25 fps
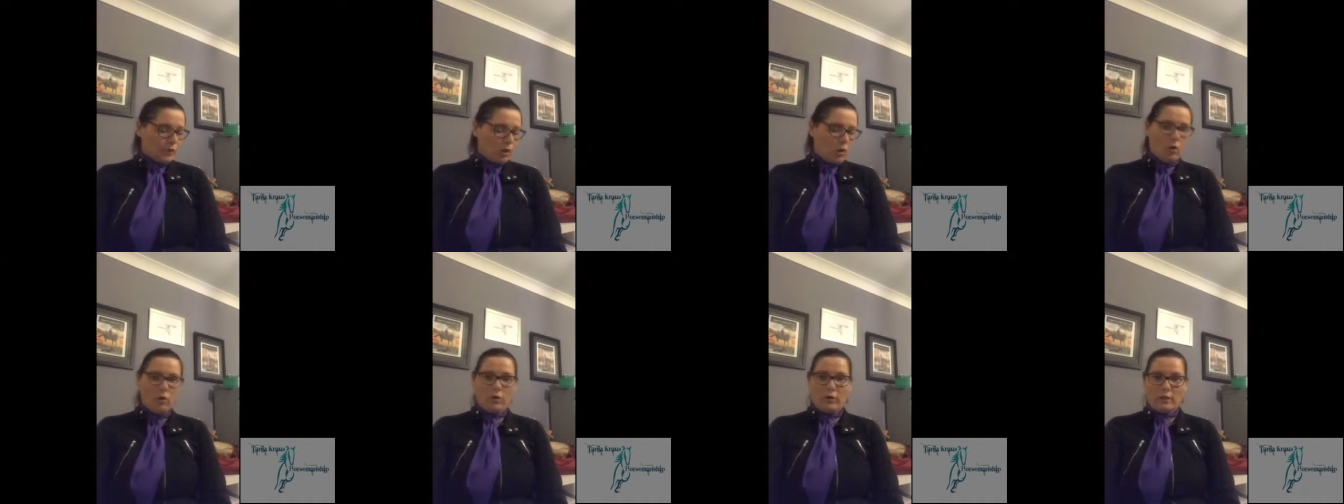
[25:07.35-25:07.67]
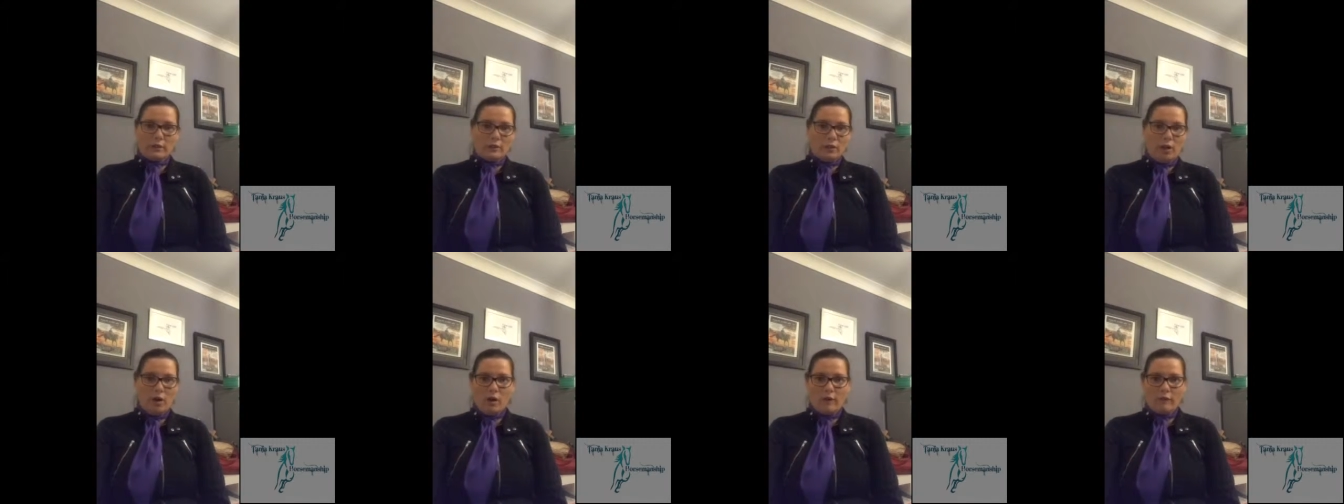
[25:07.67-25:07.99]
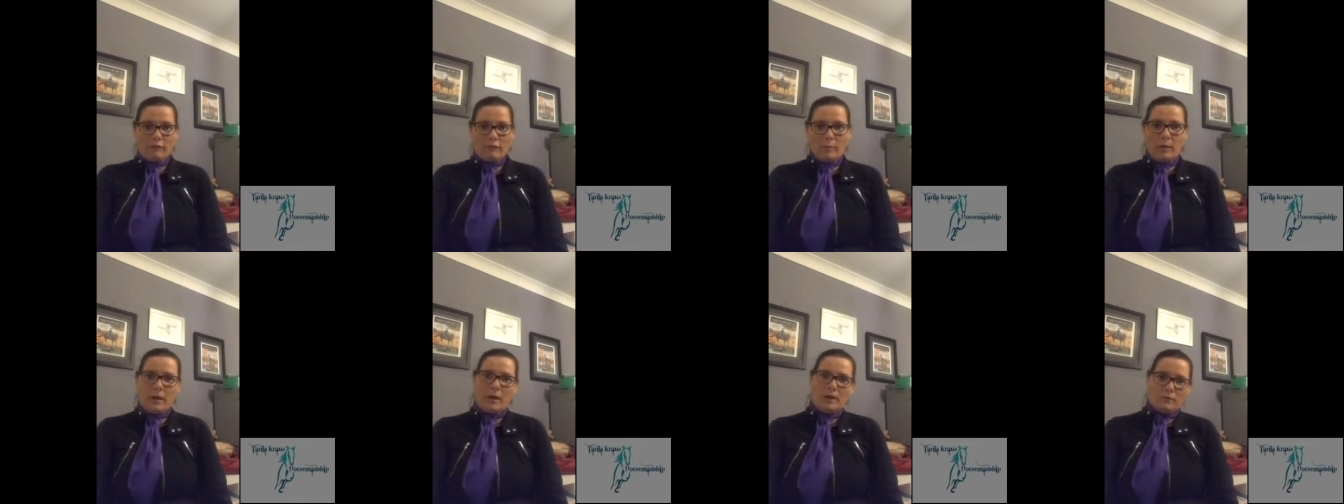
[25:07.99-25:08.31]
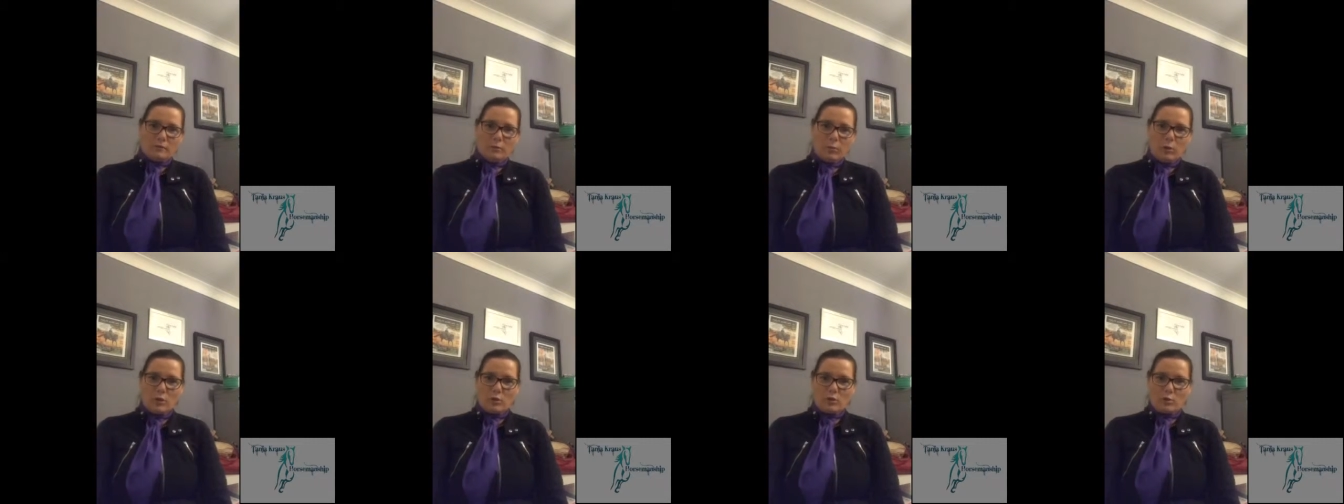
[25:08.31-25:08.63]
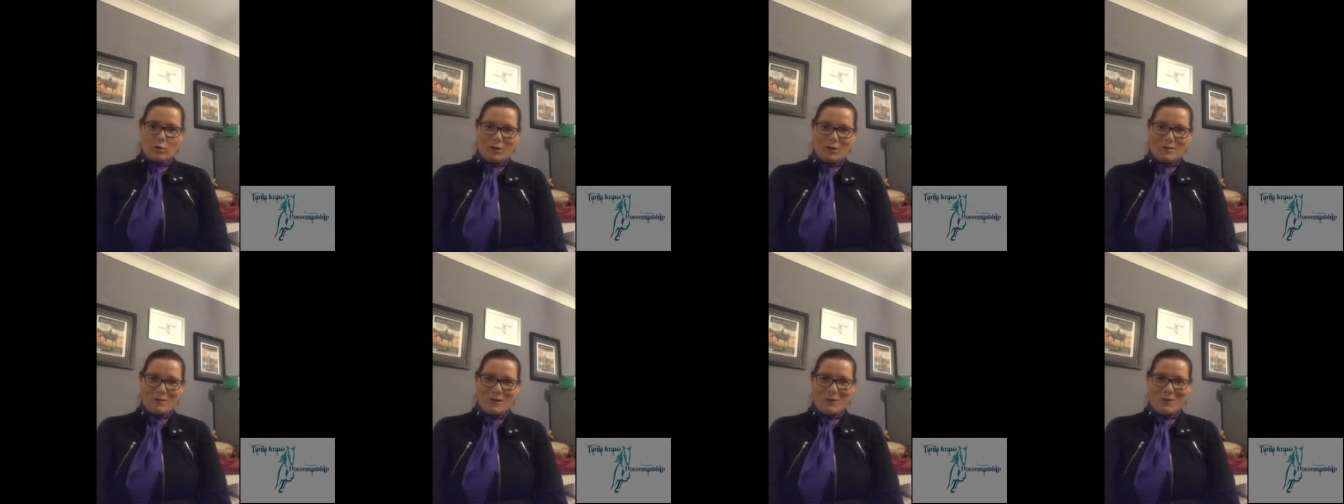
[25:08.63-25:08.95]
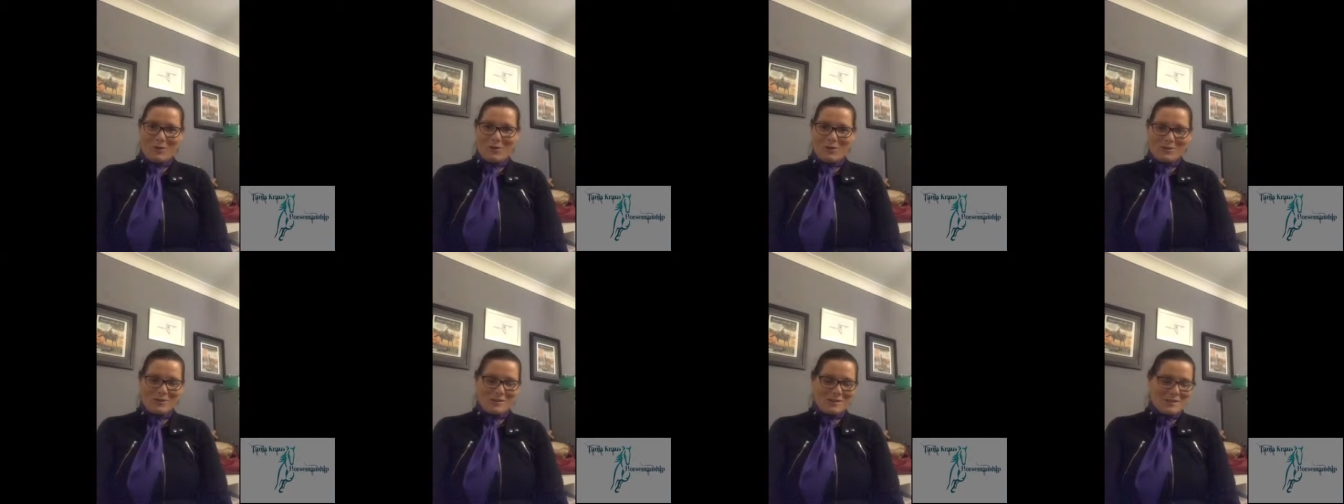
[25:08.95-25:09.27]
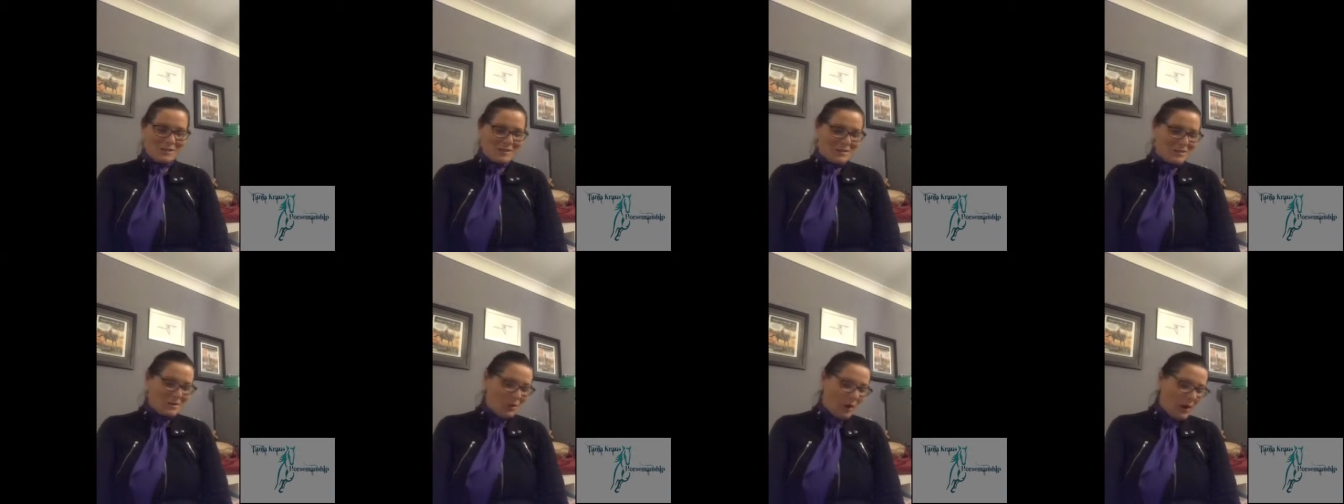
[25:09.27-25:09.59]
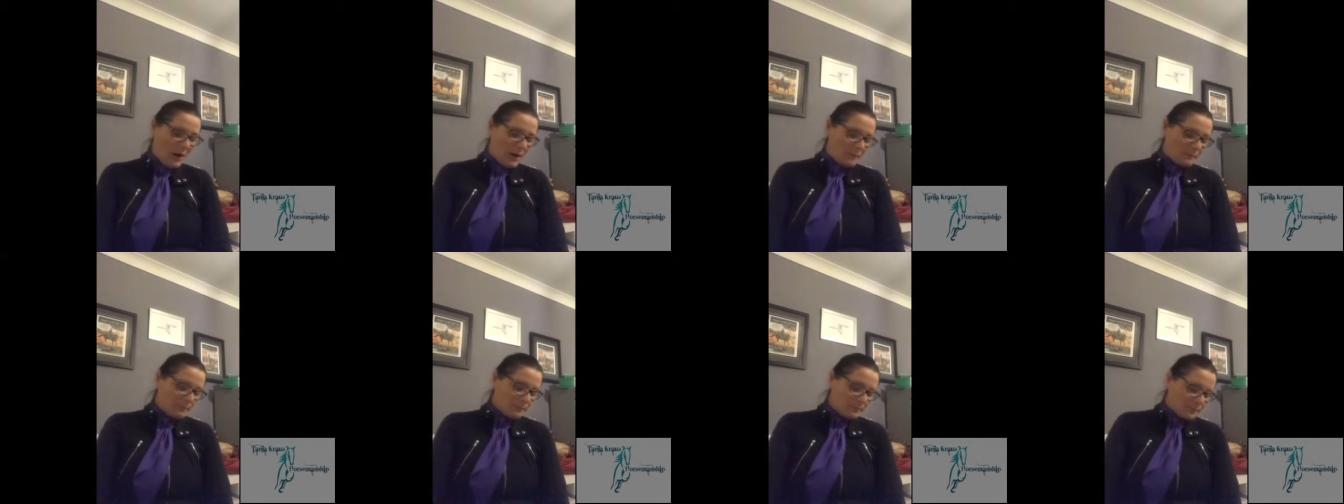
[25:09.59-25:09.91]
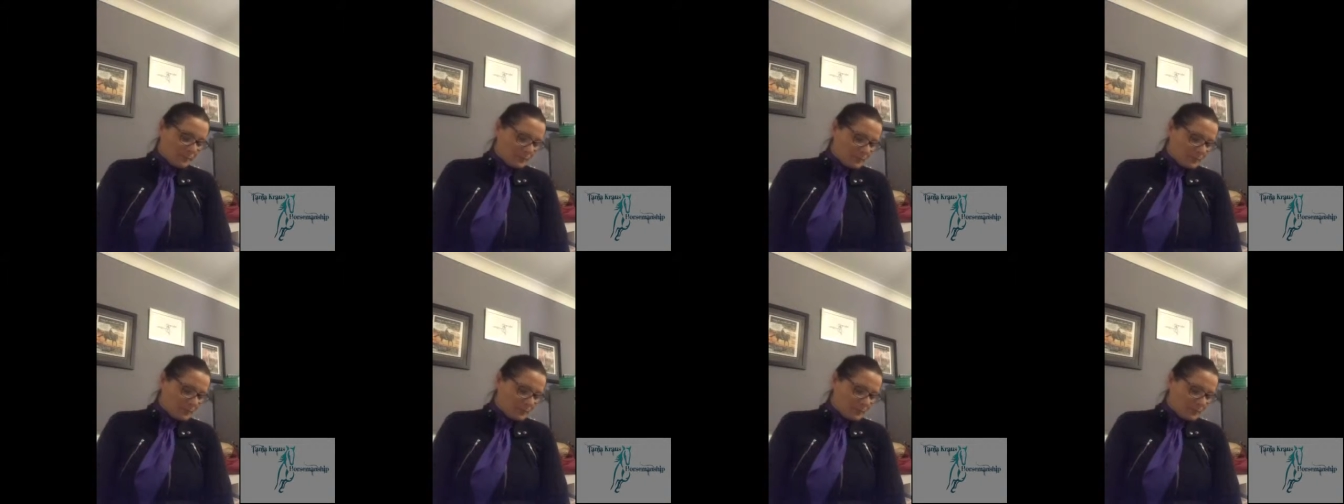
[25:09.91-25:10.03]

Or in life, but we're talking about horses tonight.